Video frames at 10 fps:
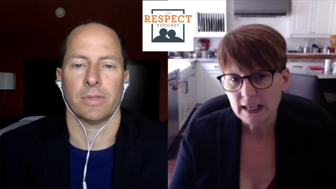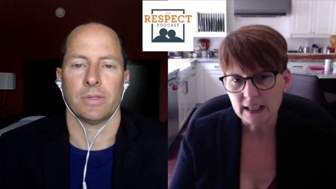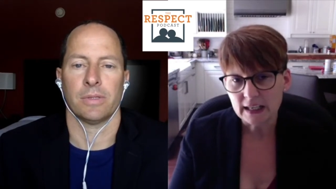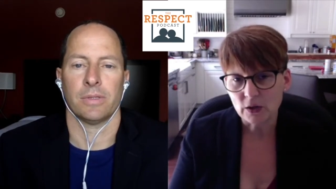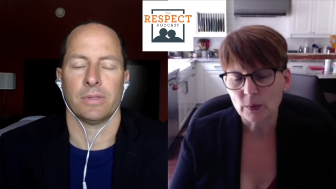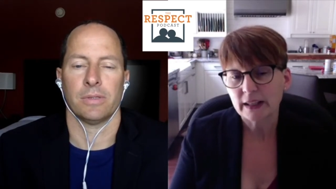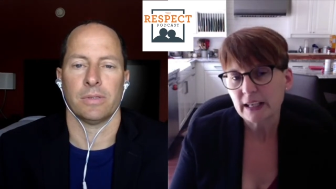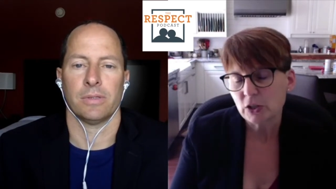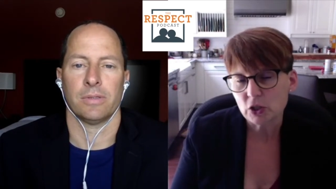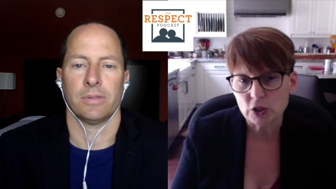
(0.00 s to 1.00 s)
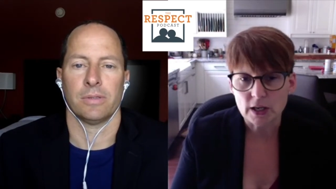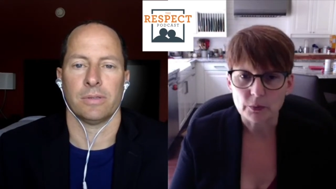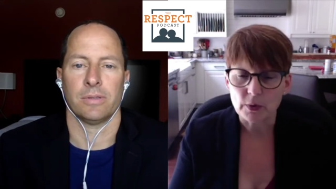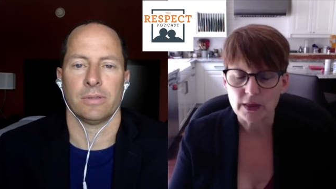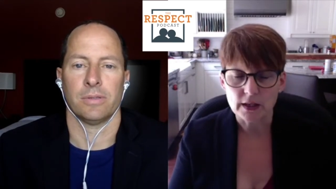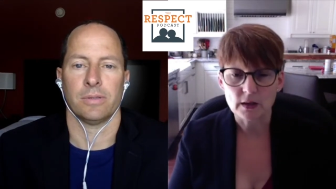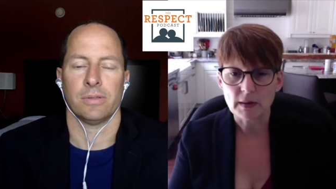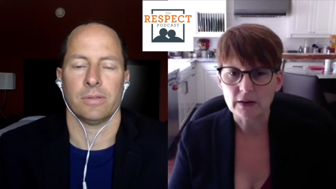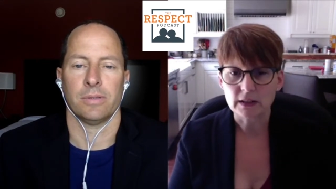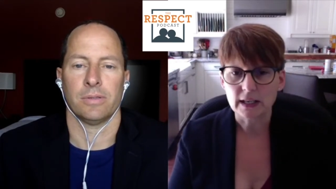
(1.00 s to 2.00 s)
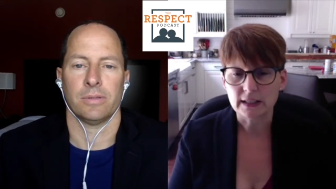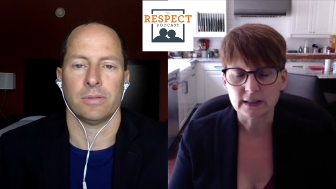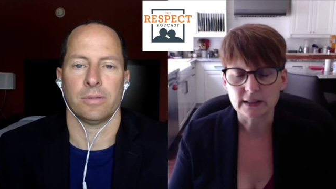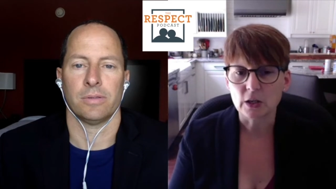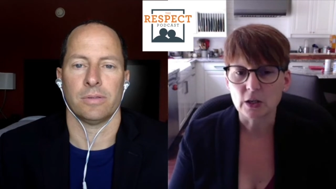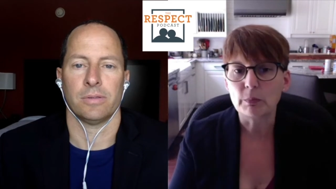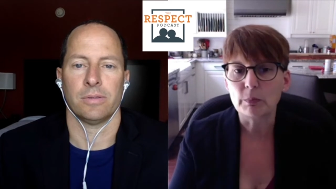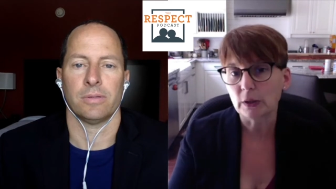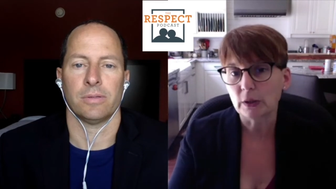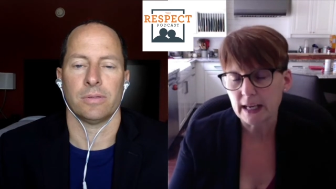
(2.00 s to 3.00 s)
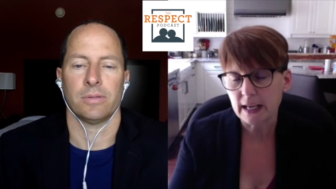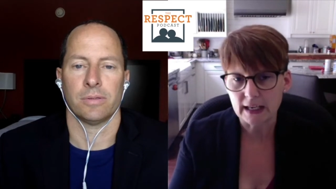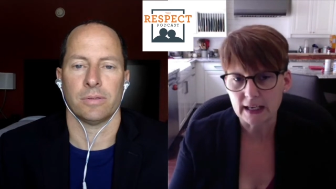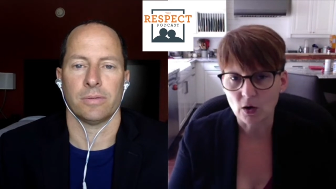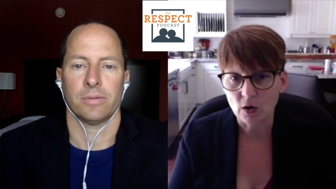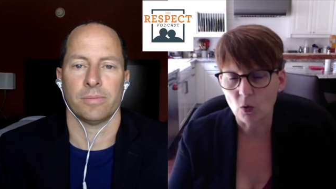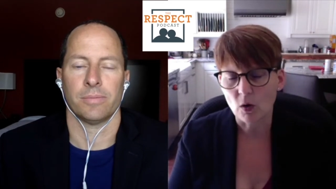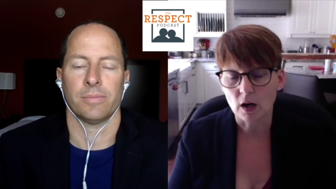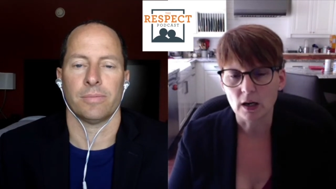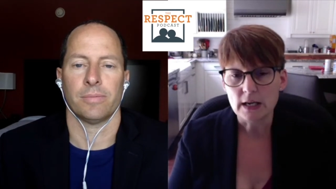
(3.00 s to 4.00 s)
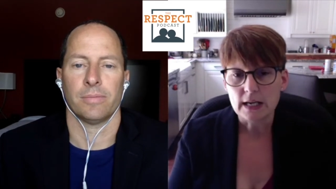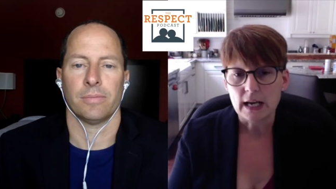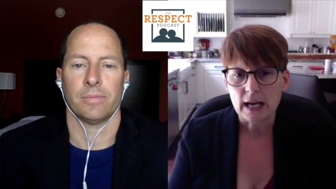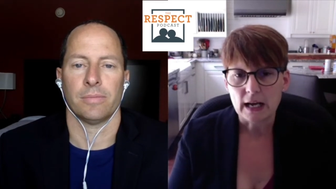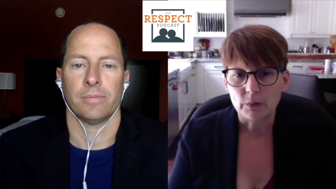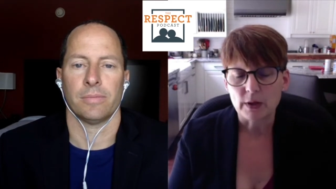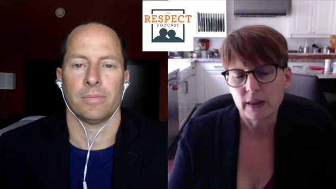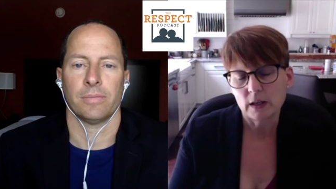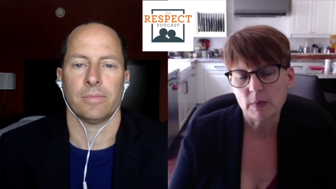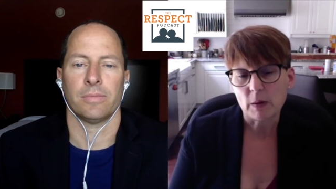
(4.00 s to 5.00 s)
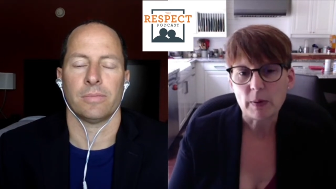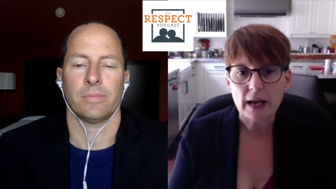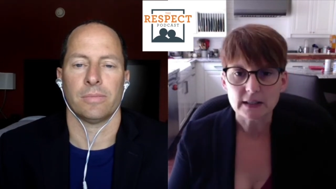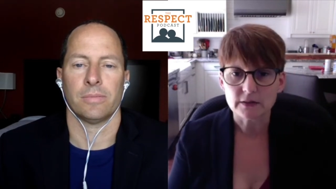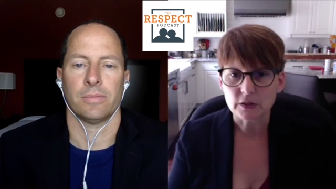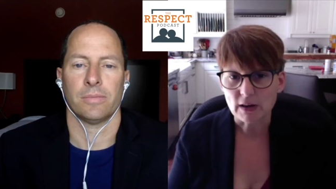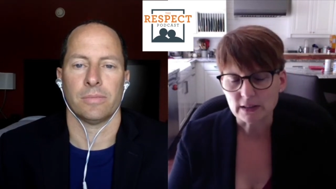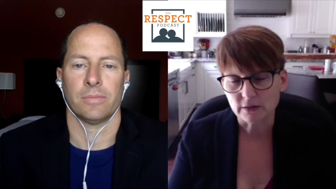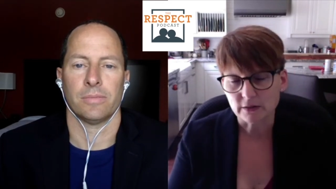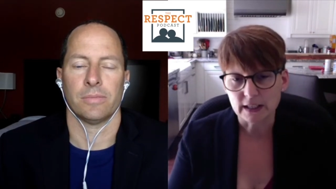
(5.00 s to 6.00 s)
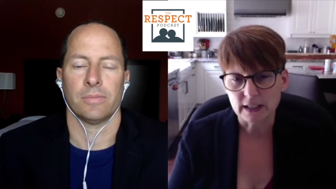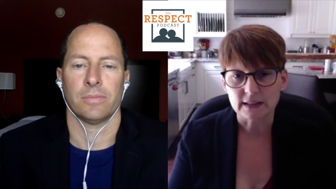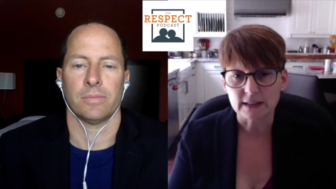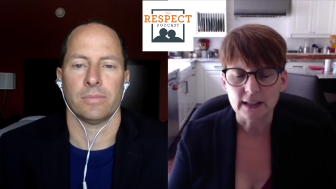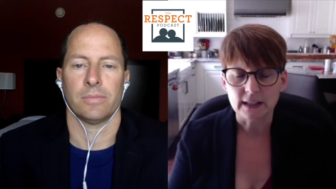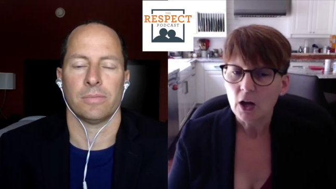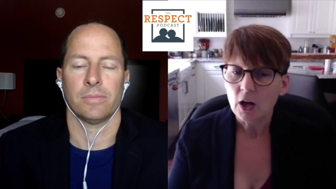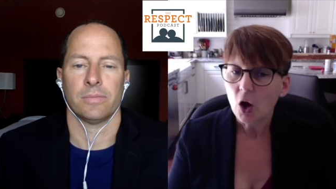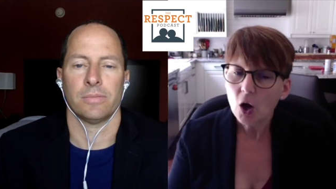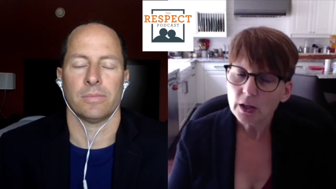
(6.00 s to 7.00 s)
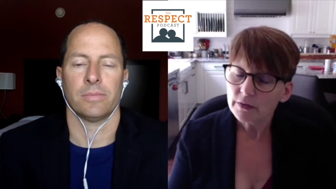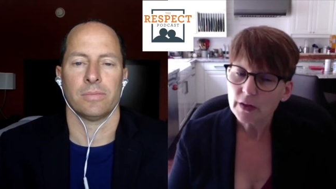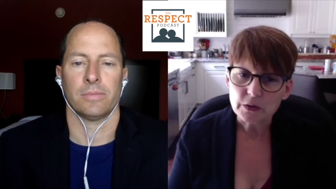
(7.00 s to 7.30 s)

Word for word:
Speaker 1: in a relationship, we think about it as, you know, bullying or um, we think about passive aggressiveness. And all of